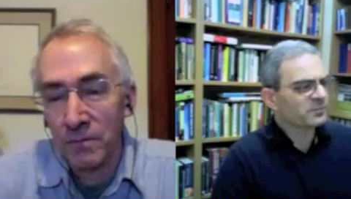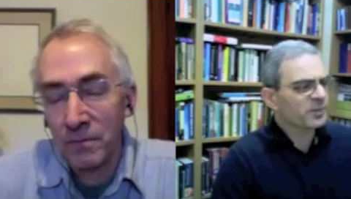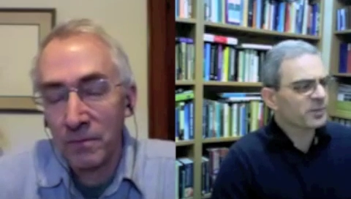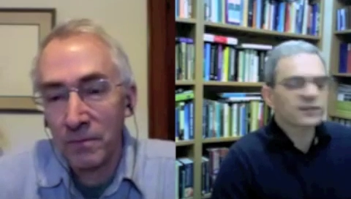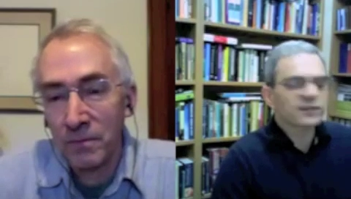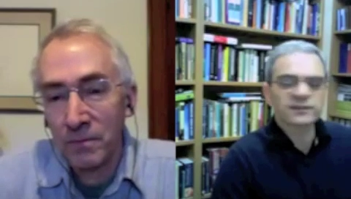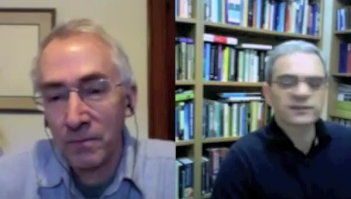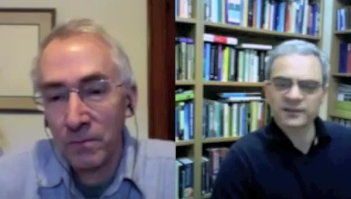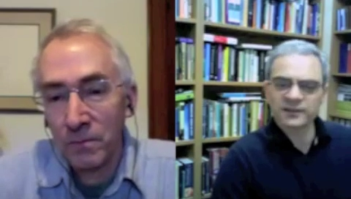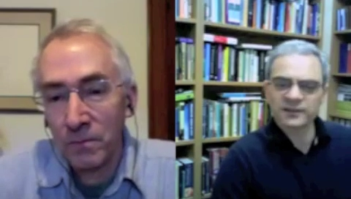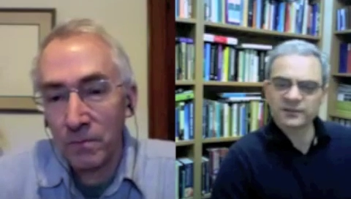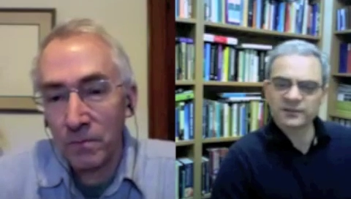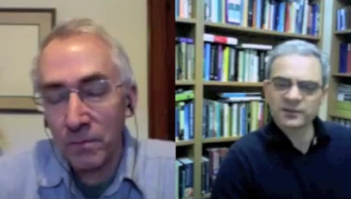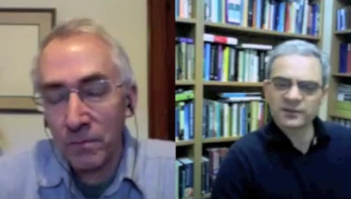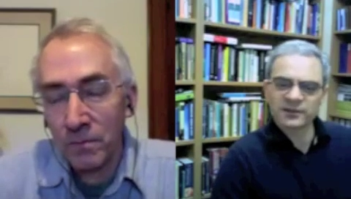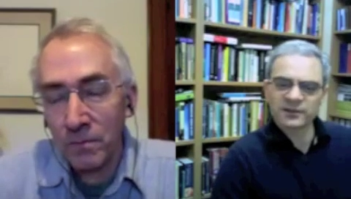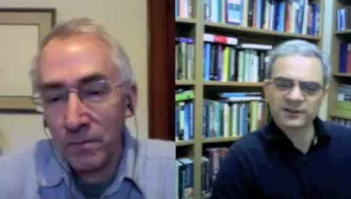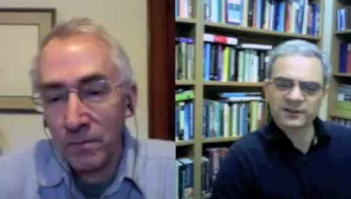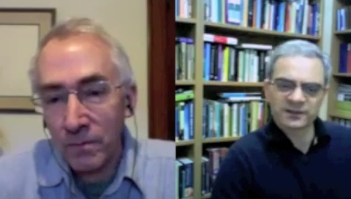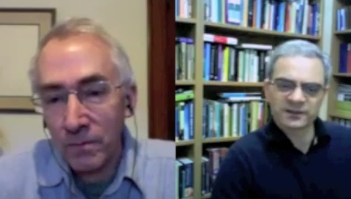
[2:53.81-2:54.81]
Speaker 1: personally
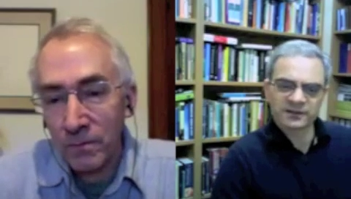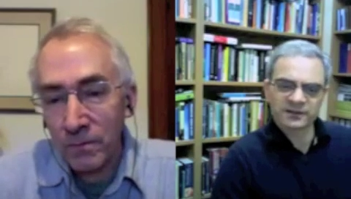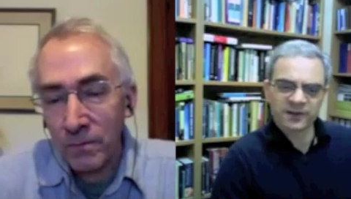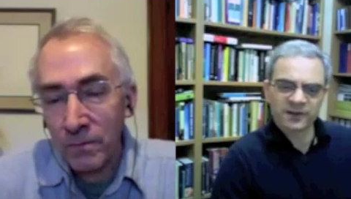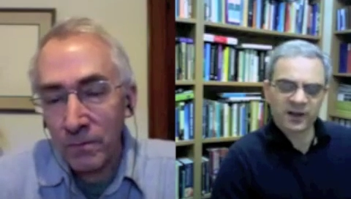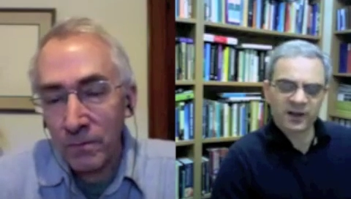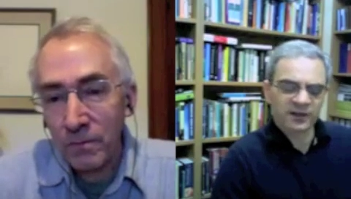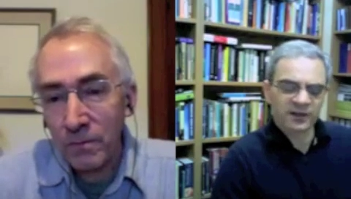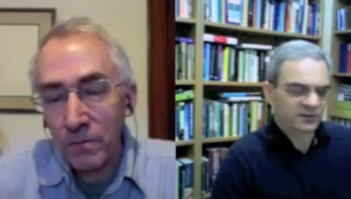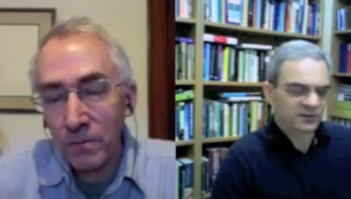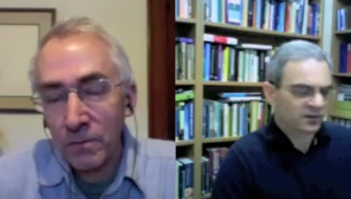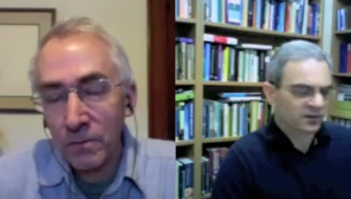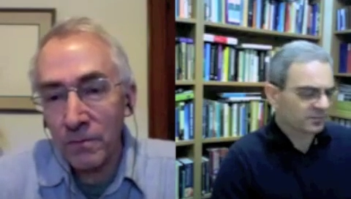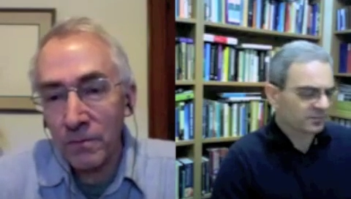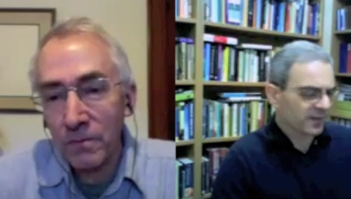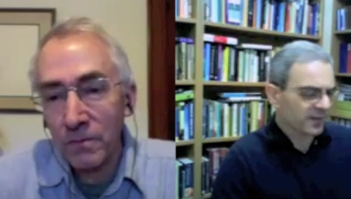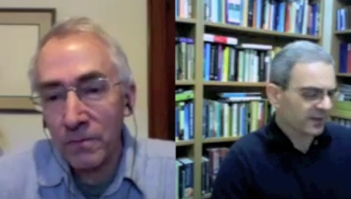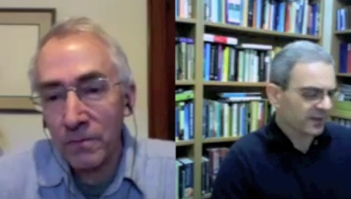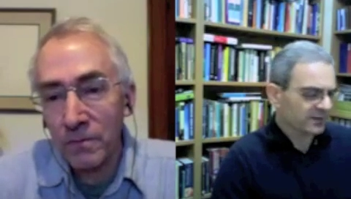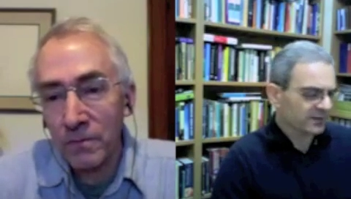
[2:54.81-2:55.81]
view it as an advance
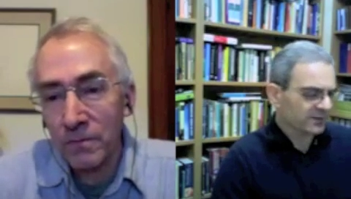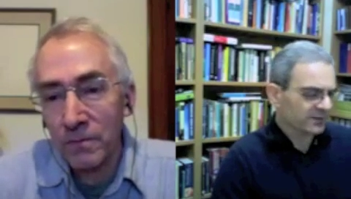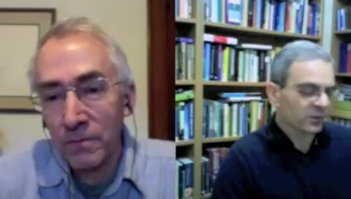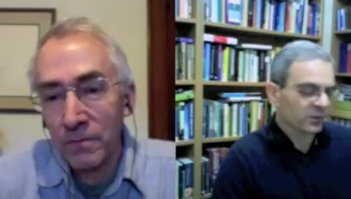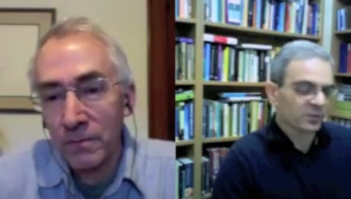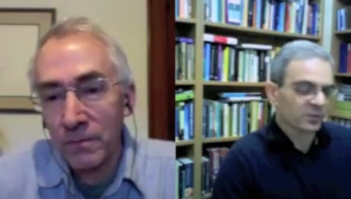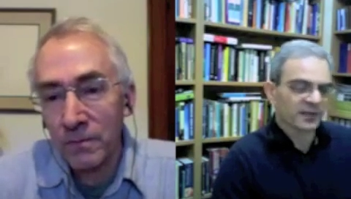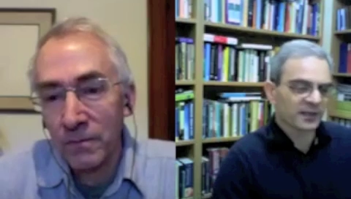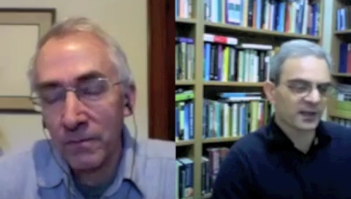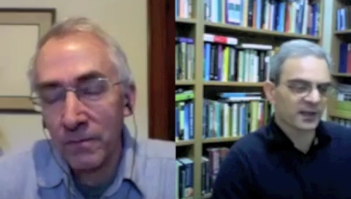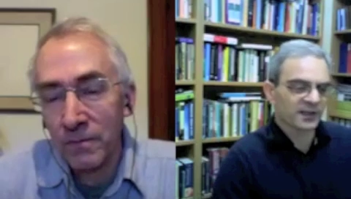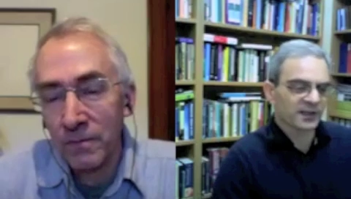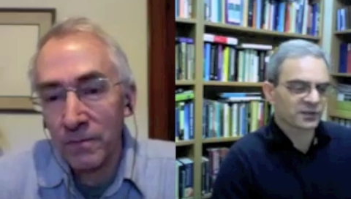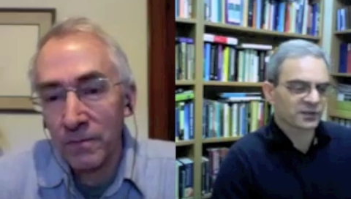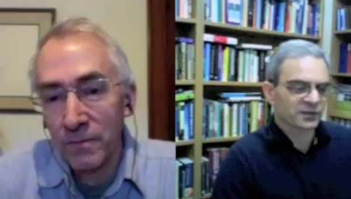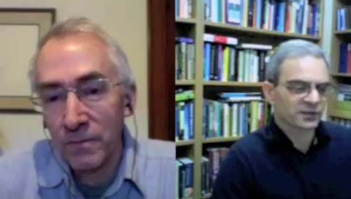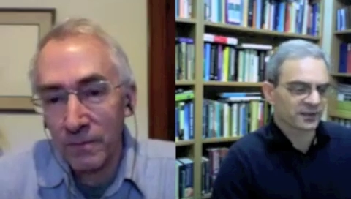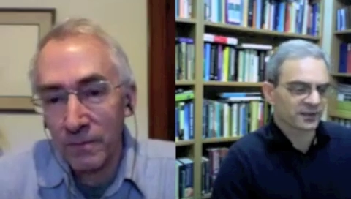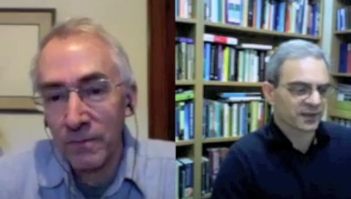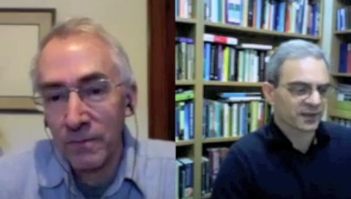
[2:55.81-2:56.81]
on Mayr's
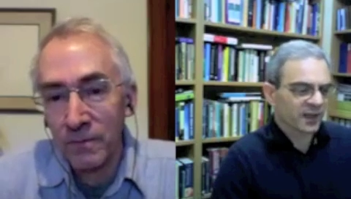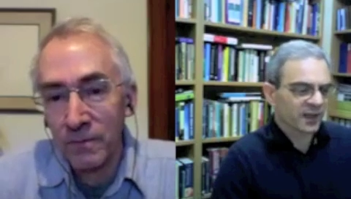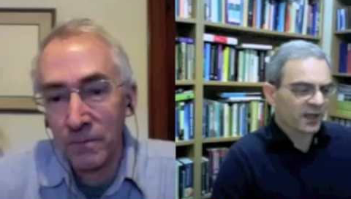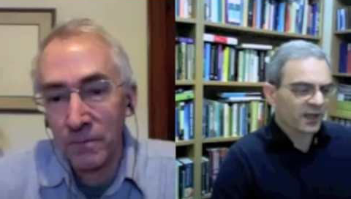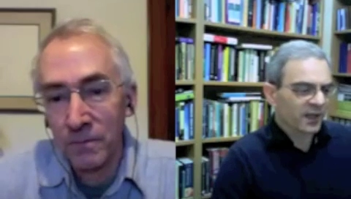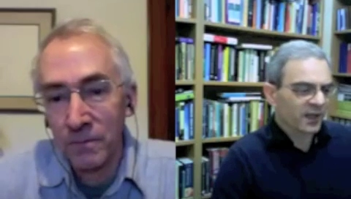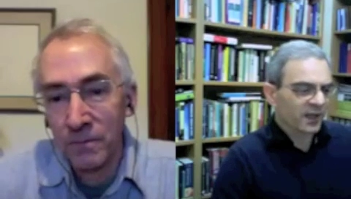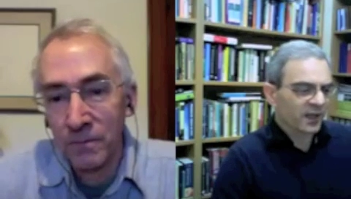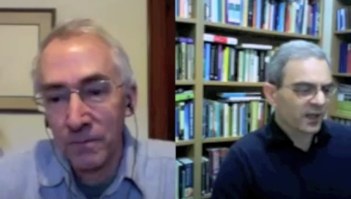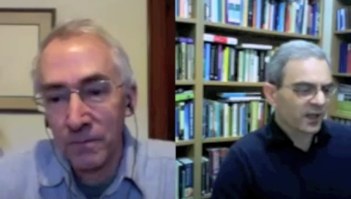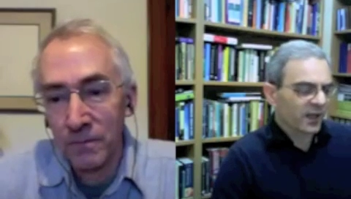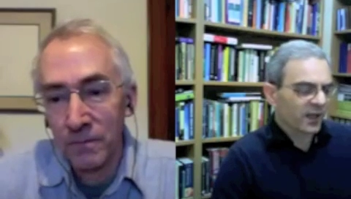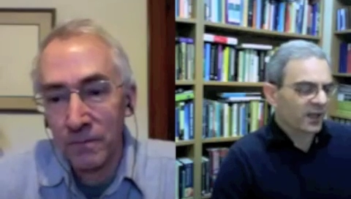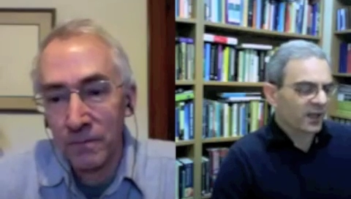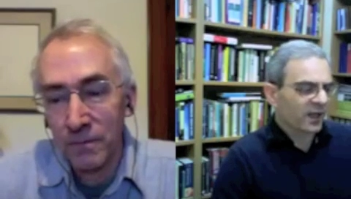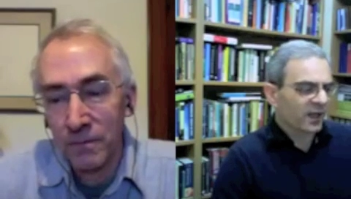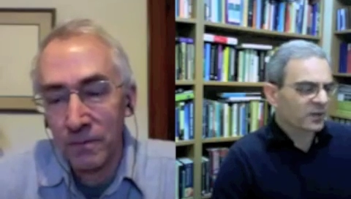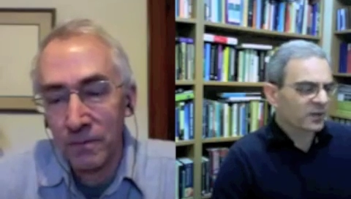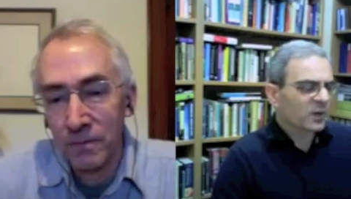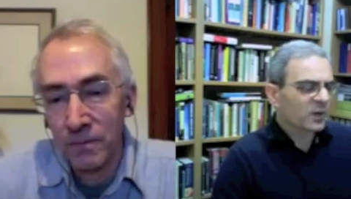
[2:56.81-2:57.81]
formulation.
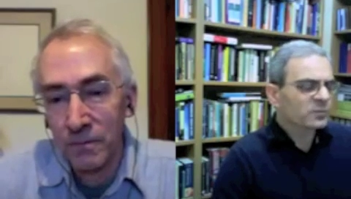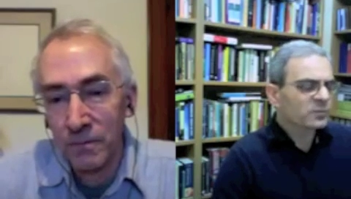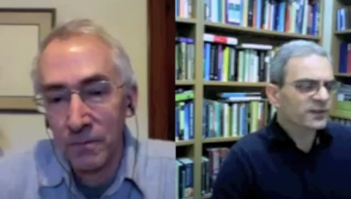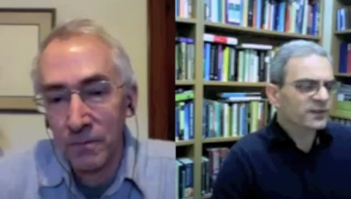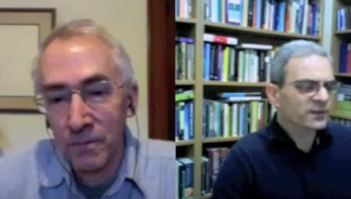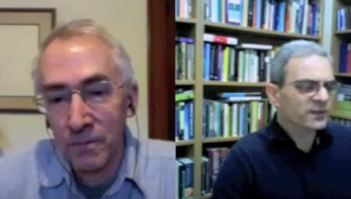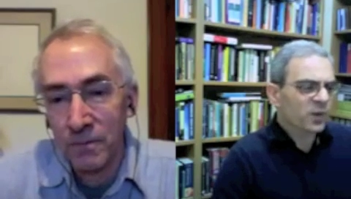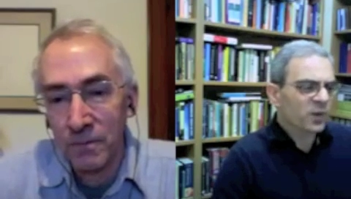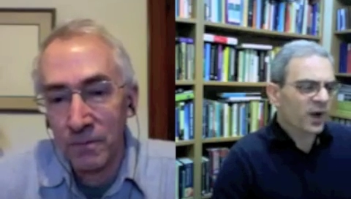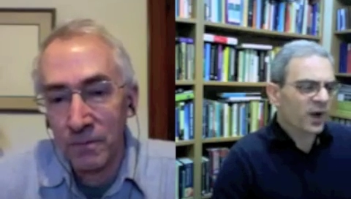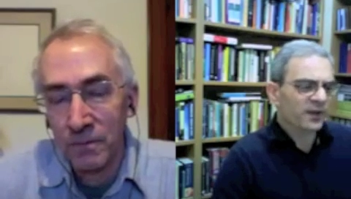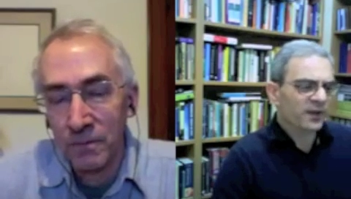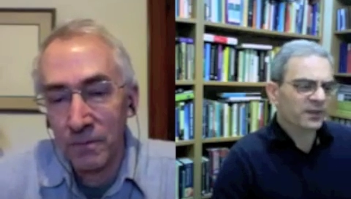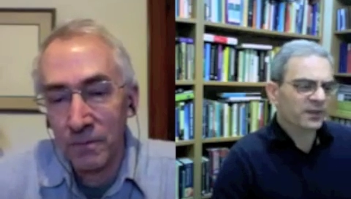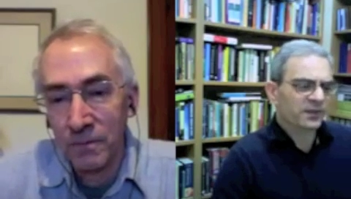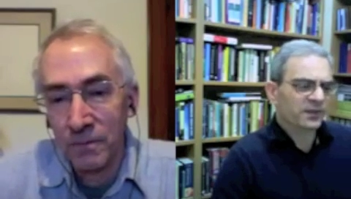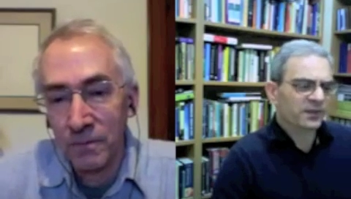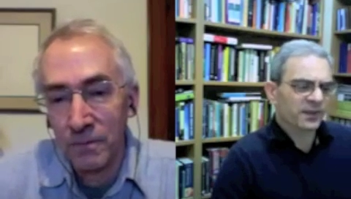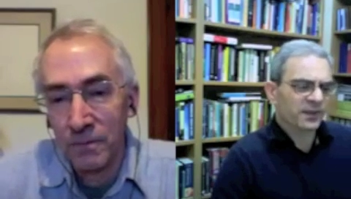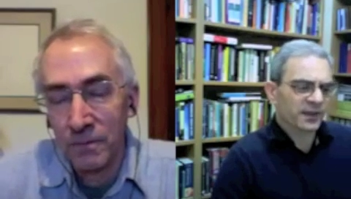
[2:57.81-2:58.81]
Uh, and one reason why I
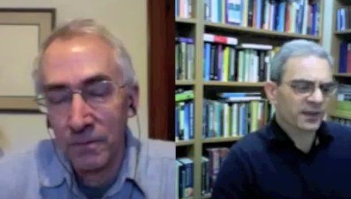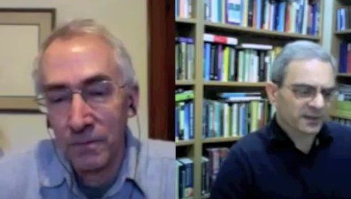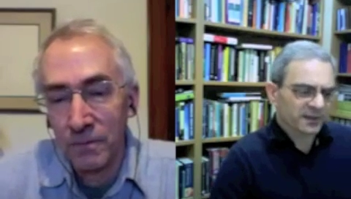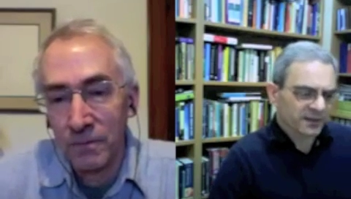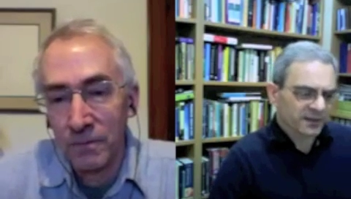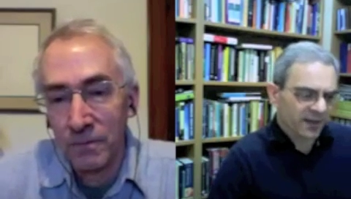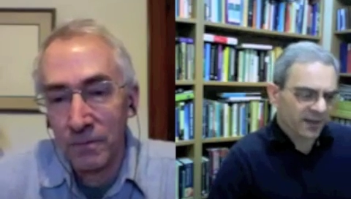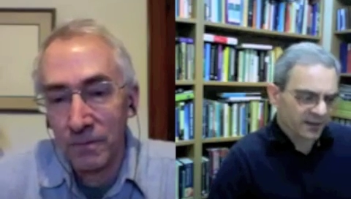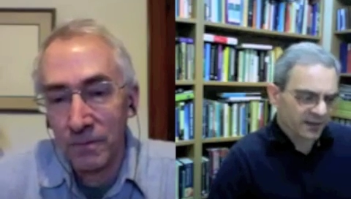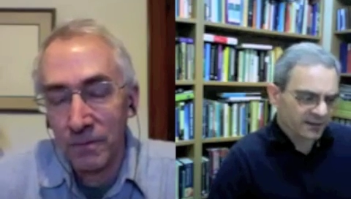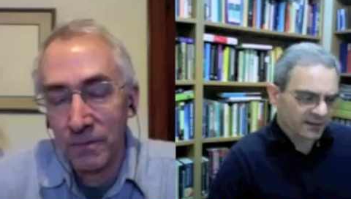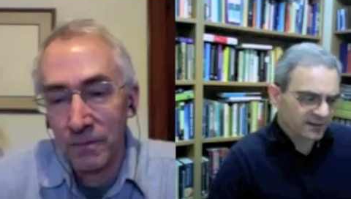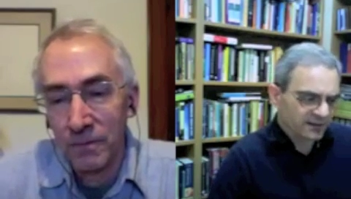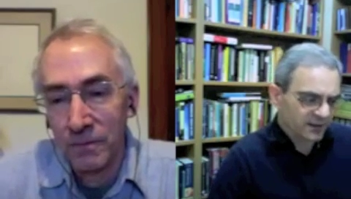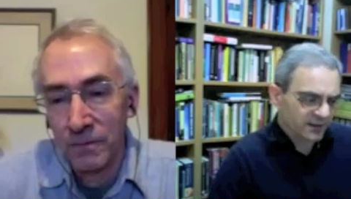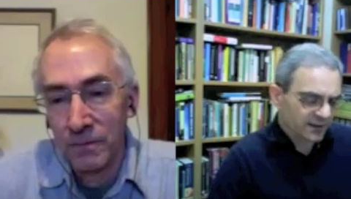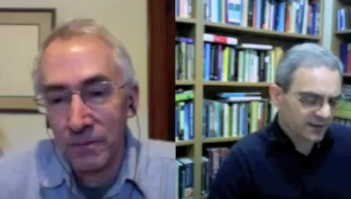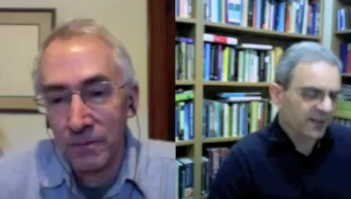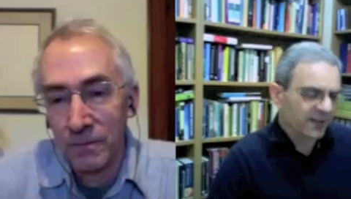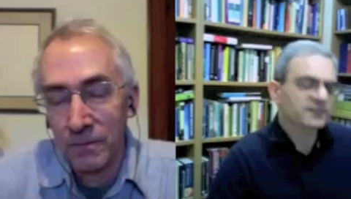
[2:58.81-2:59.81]
think that's
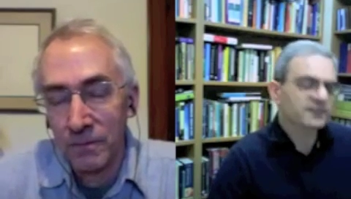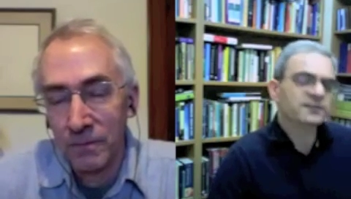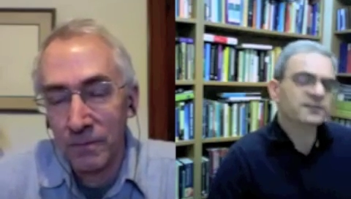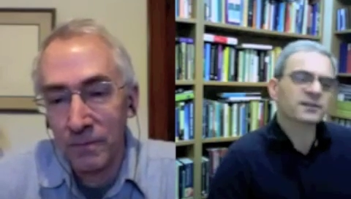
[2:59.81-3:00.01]
the case is